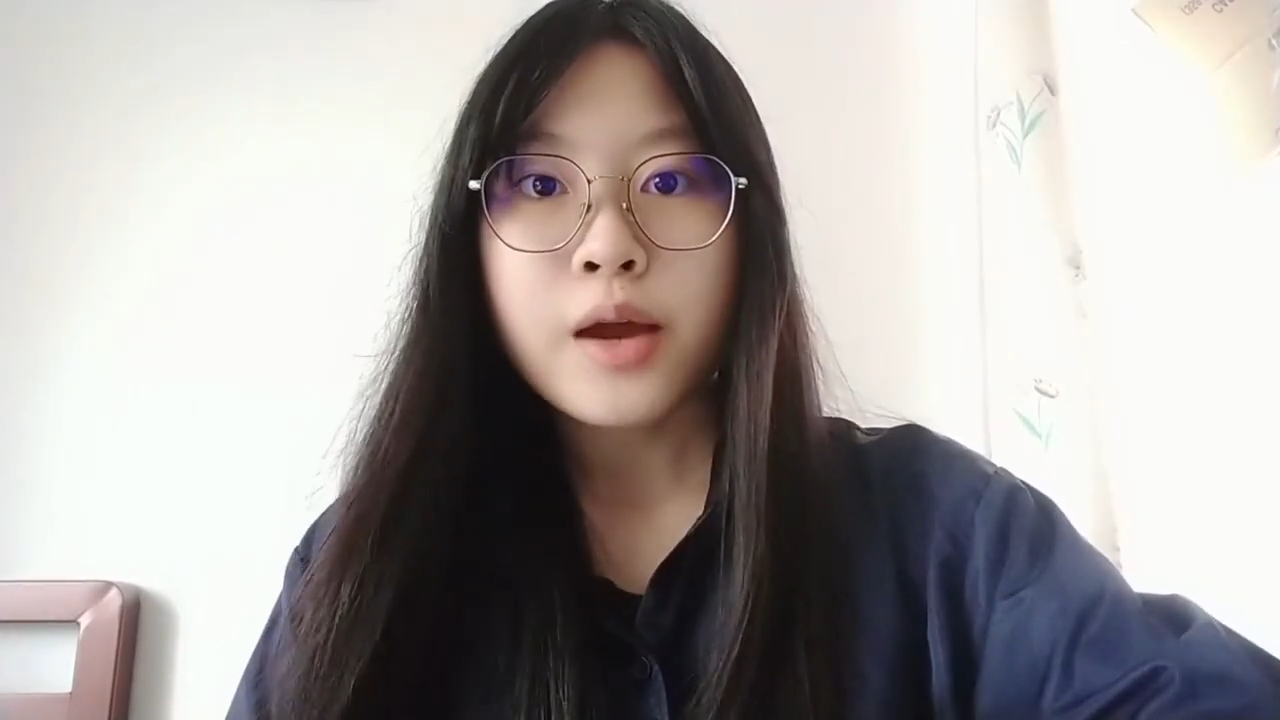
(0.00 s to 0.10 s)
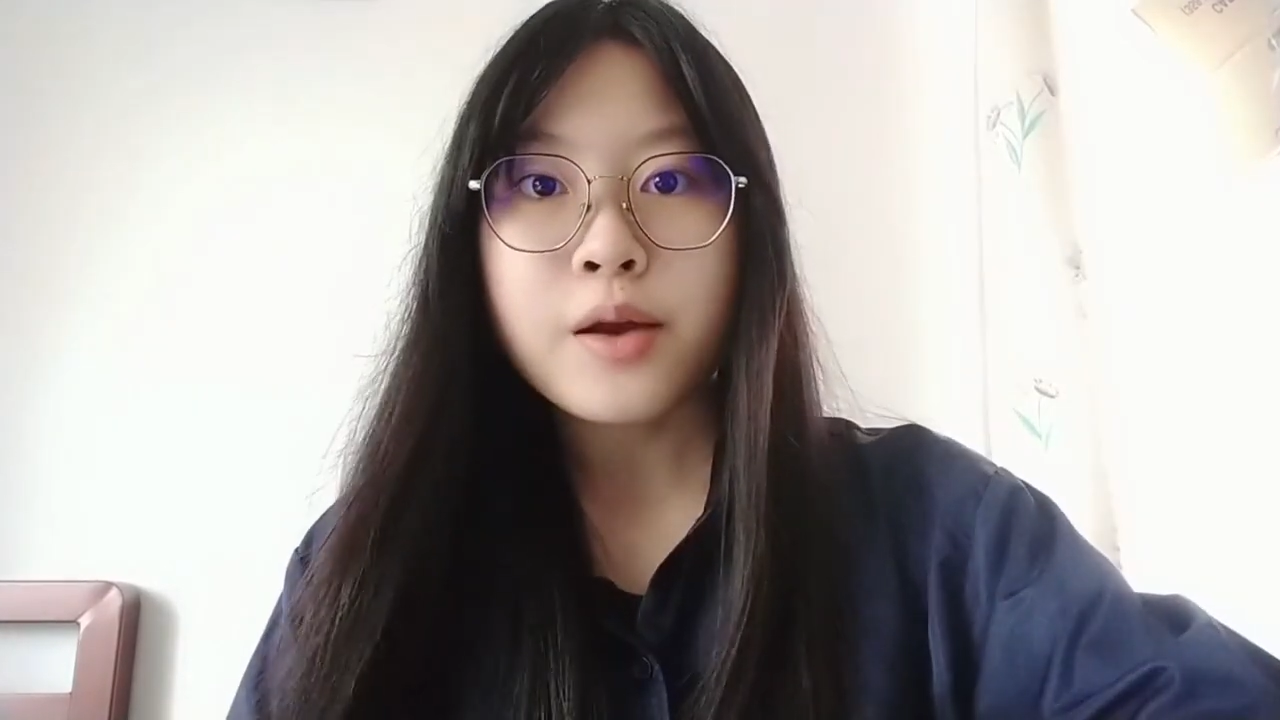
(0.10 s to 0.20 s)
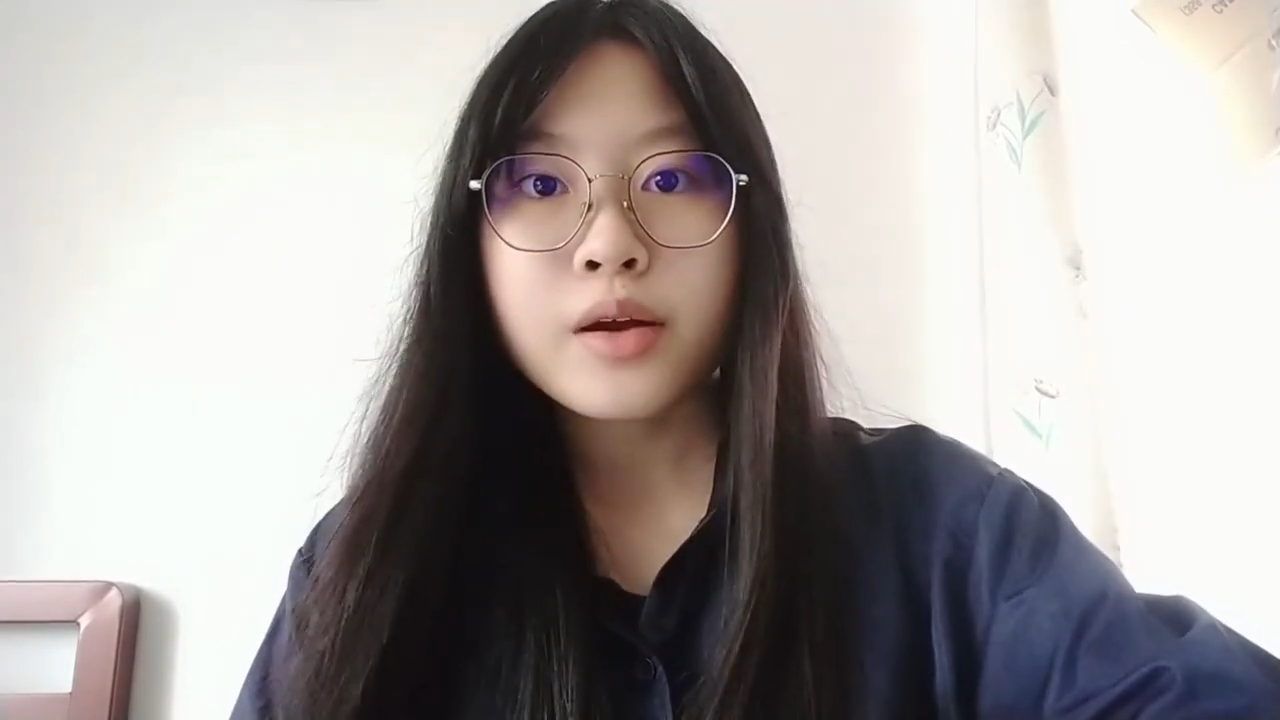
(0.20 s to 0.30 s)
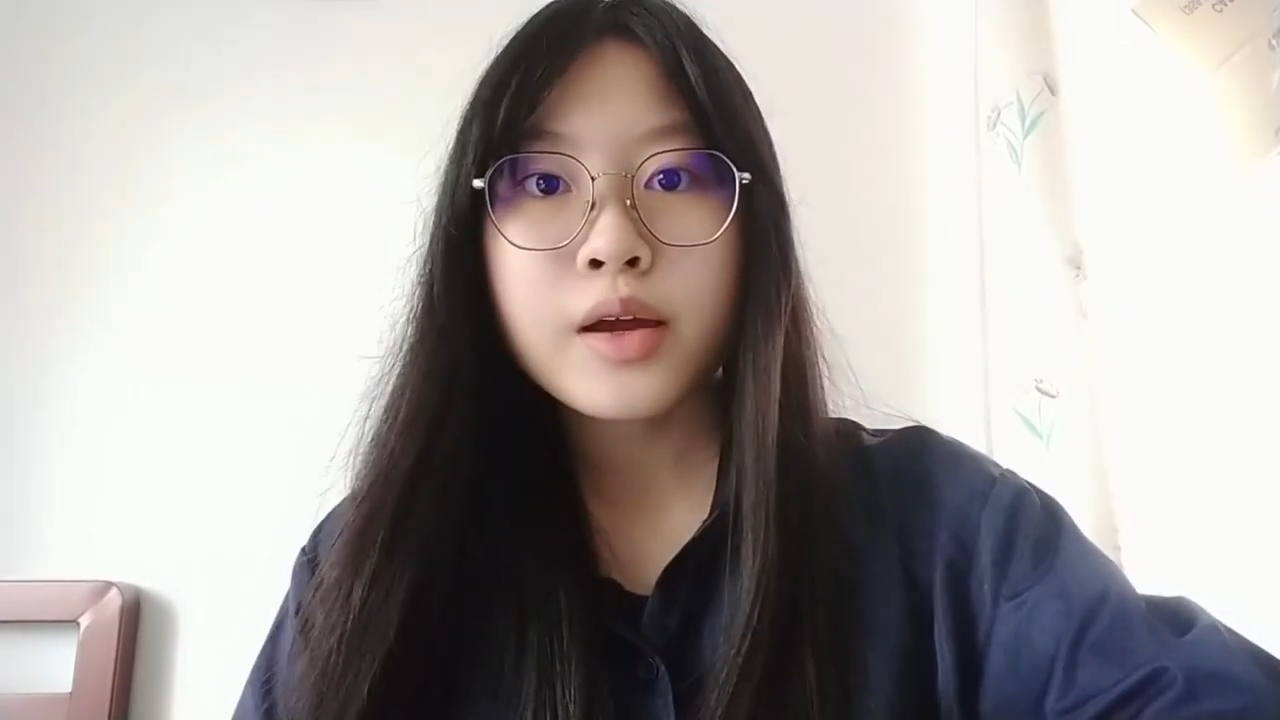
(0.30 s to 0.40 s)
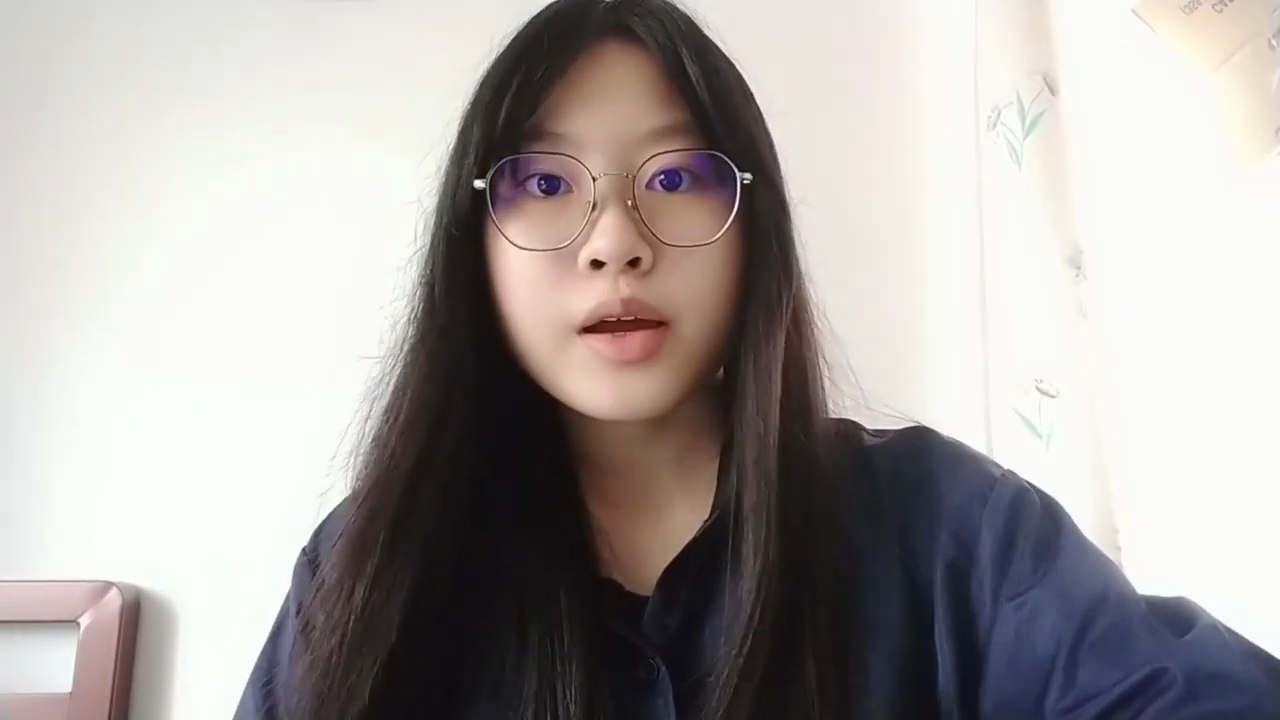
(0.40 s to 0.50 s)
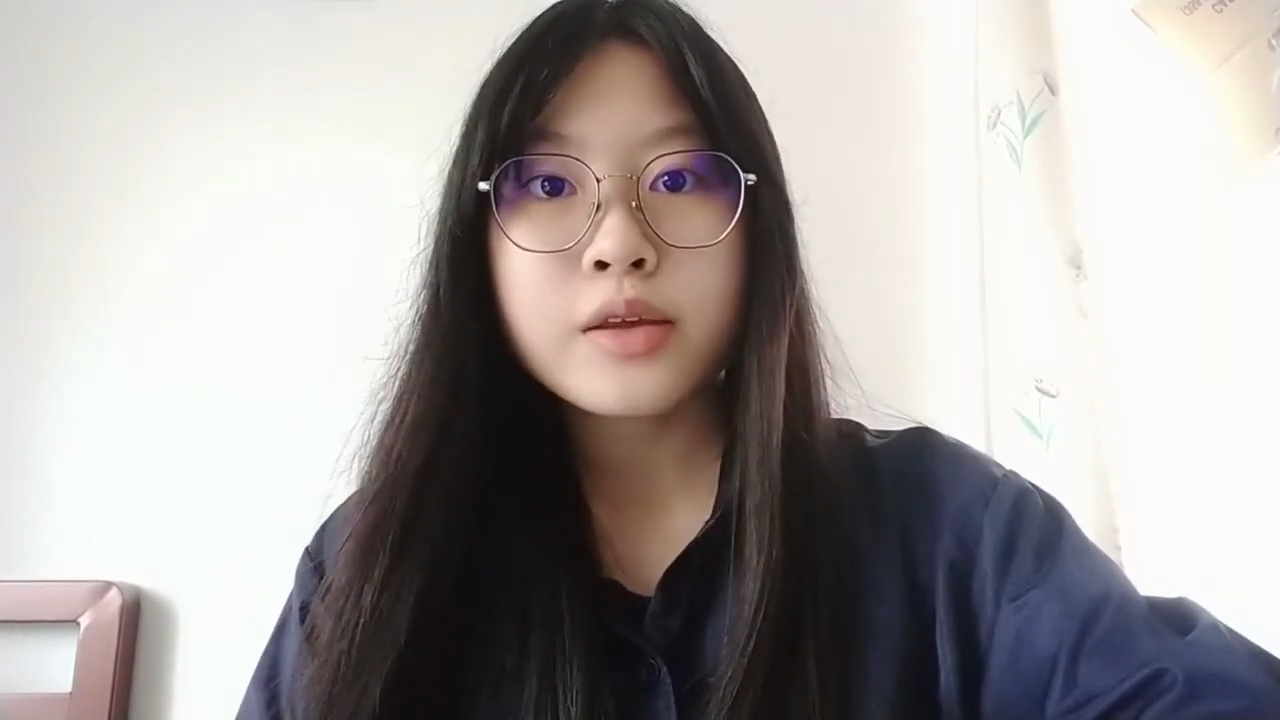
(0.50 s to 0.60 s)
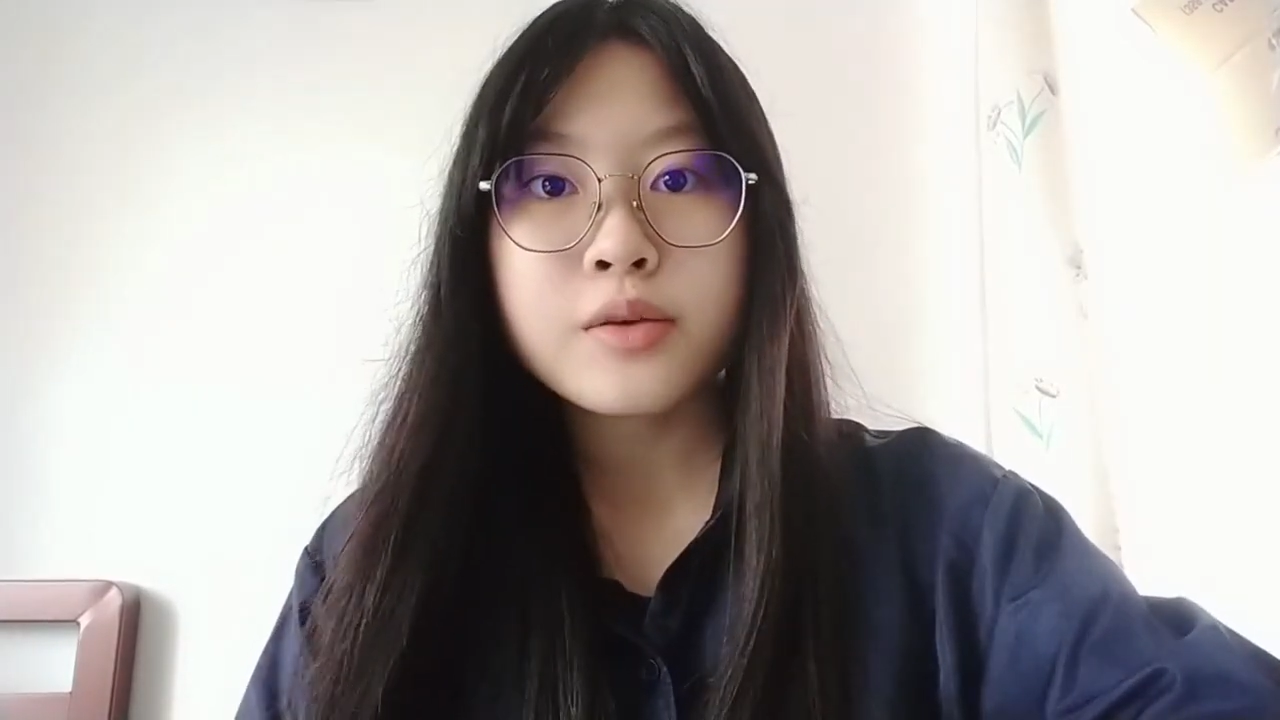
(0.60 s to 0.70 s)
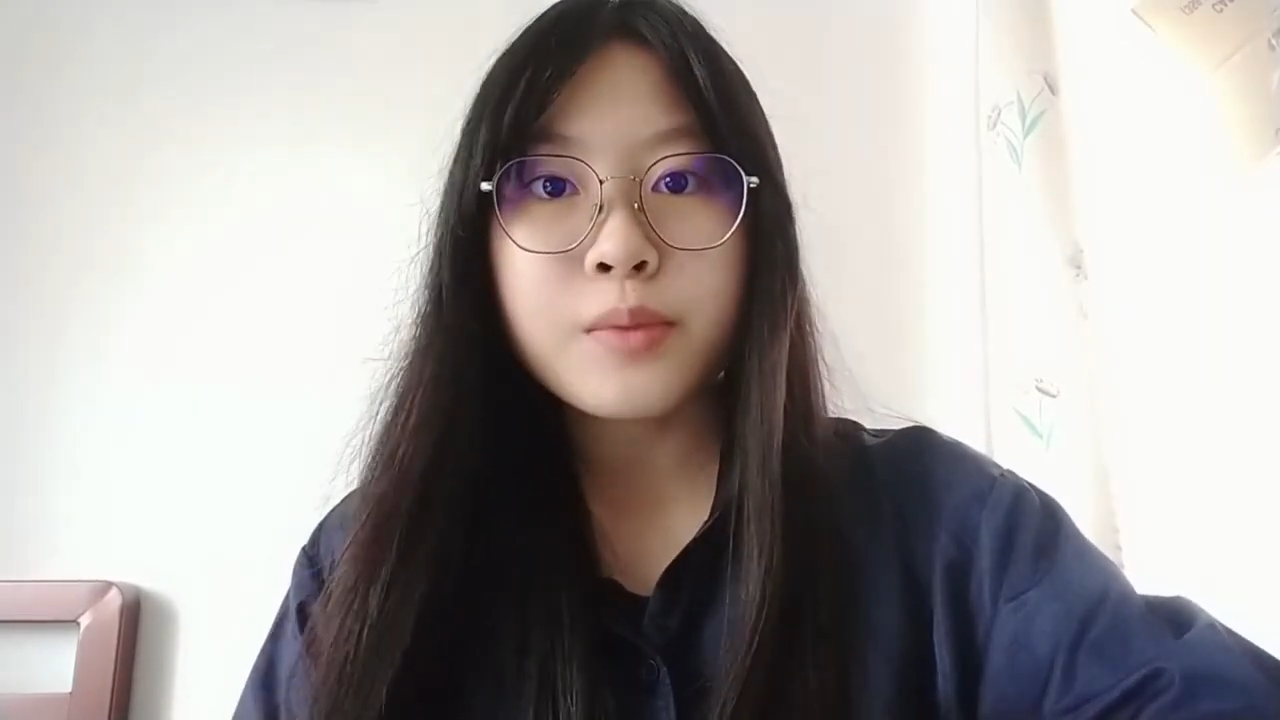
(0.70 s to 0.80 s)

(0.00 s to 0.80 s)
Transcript: Heroin can